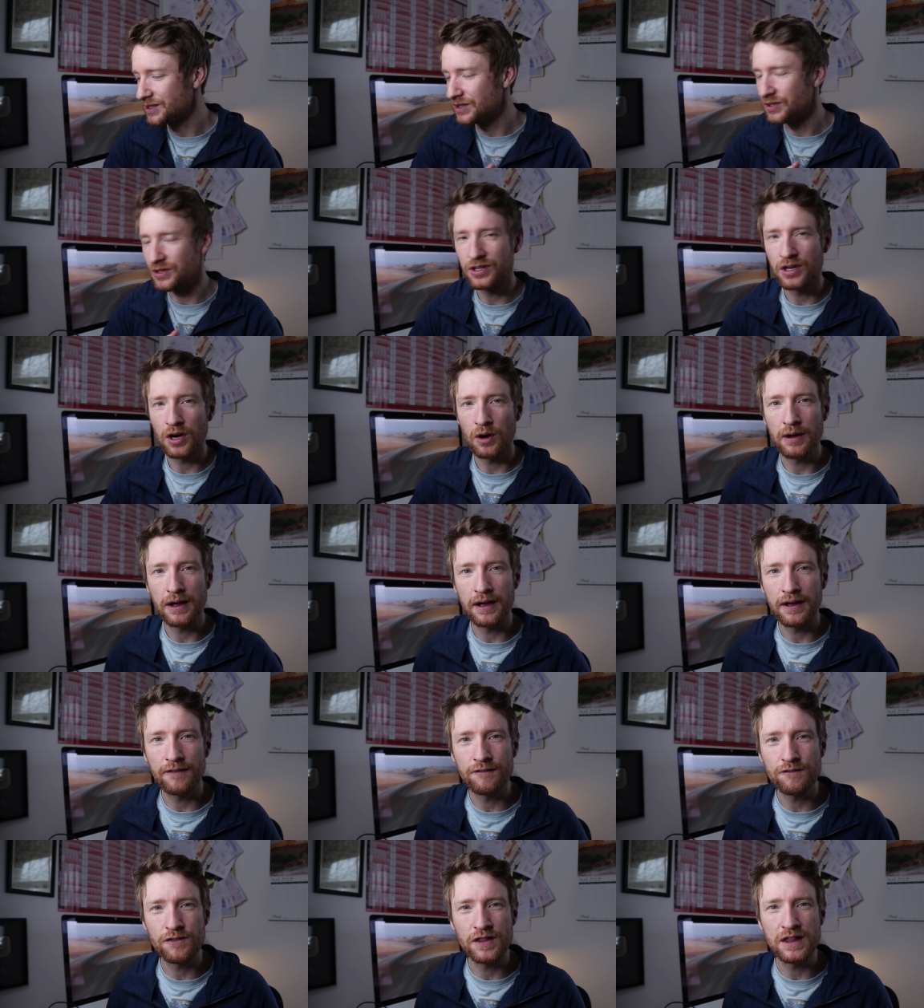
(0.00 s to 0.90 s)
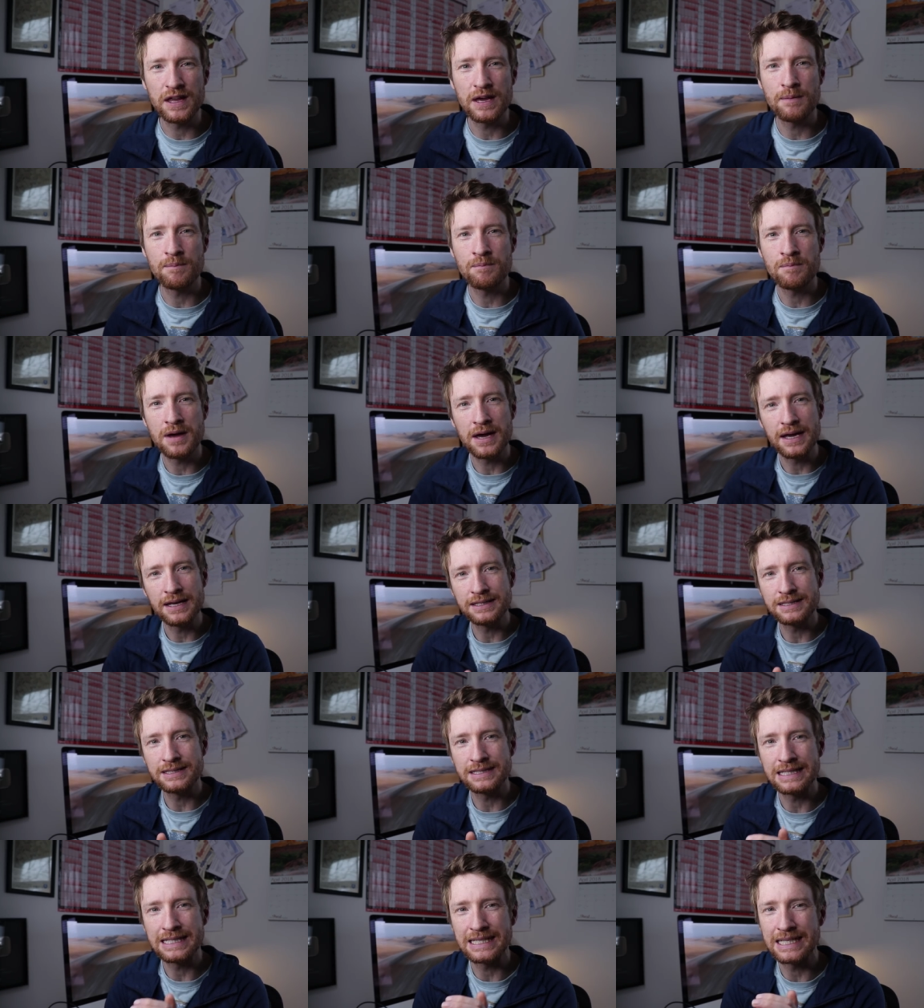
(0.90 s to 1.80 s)
You're going for the
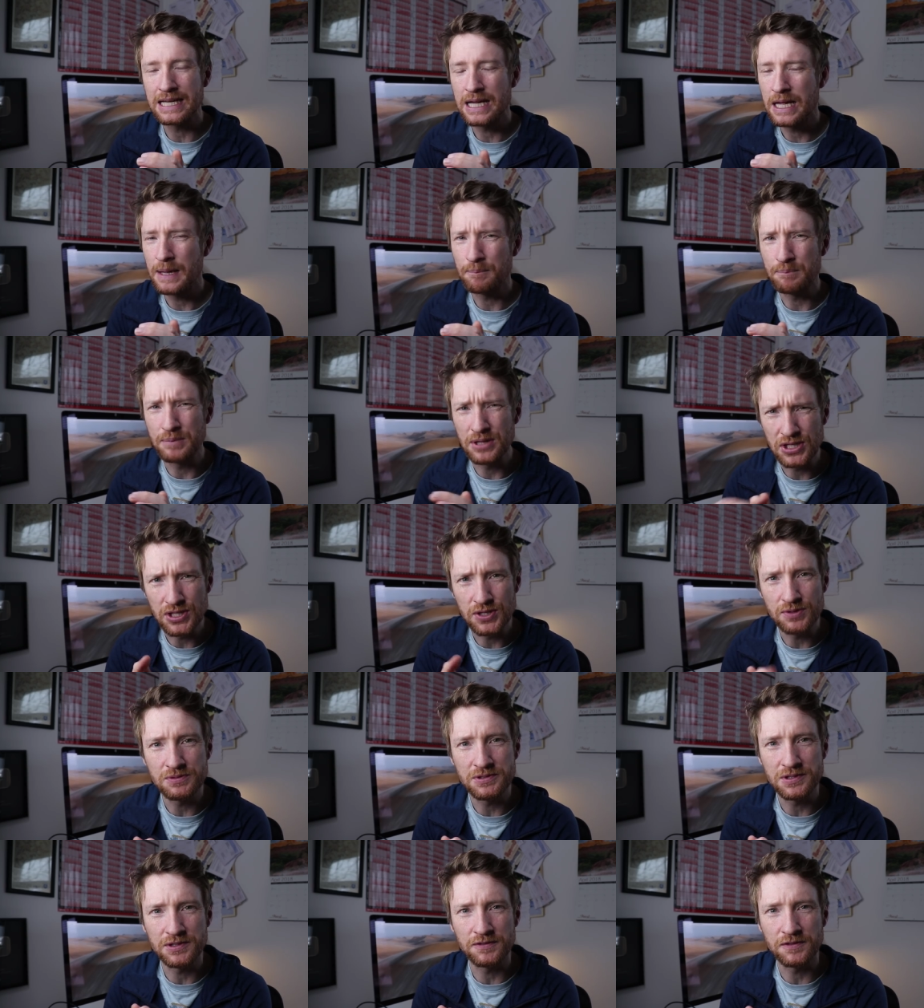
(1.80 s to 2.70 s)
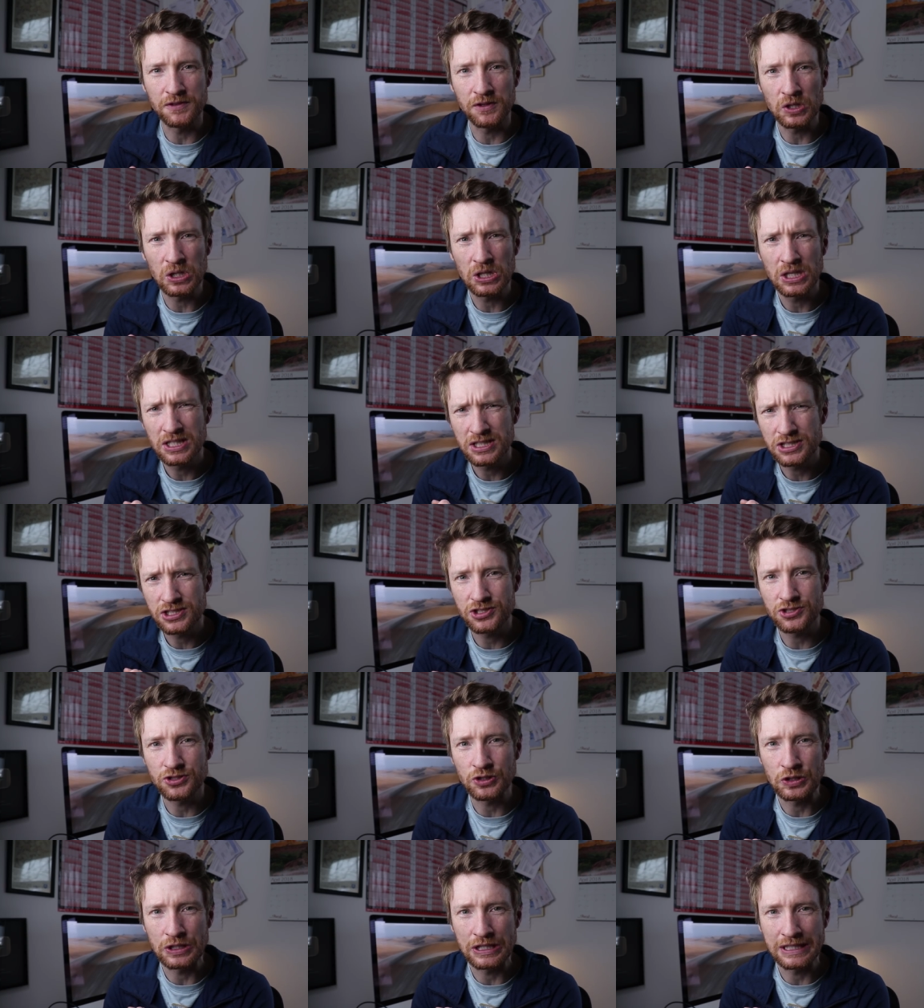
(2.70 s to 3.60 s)
amazing, beautiful,
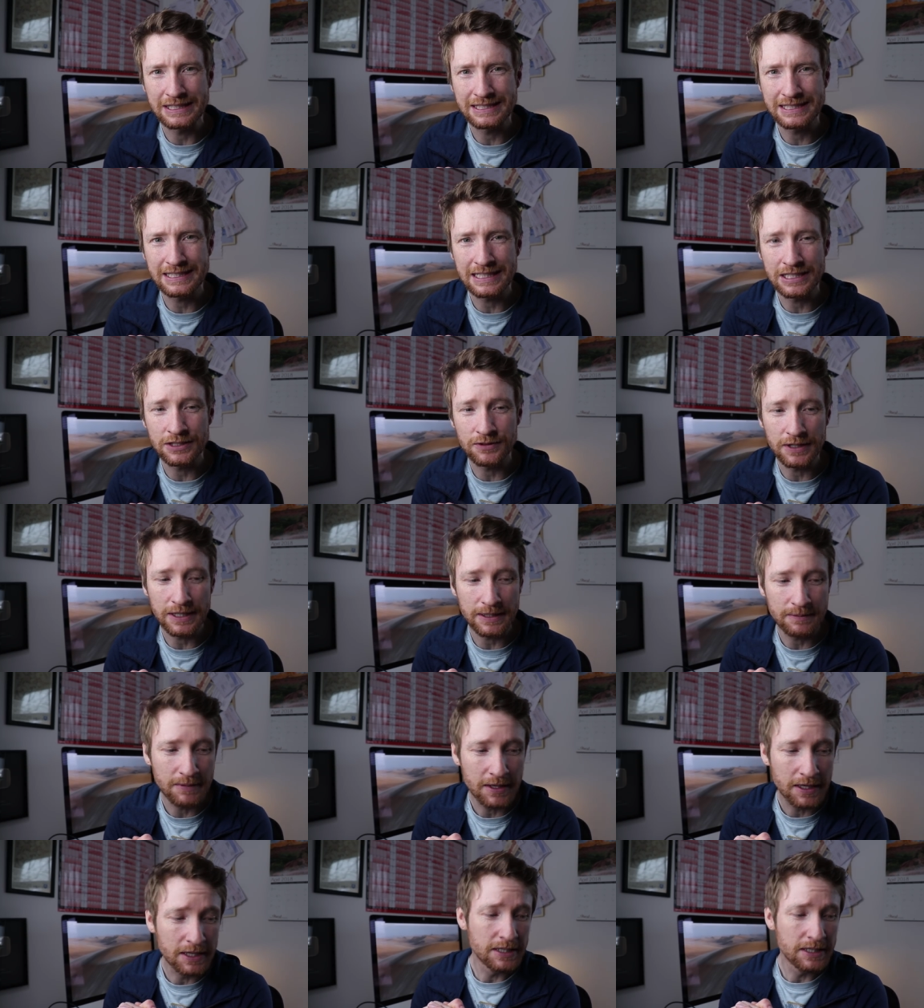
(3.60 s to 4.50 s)
stunning scenery.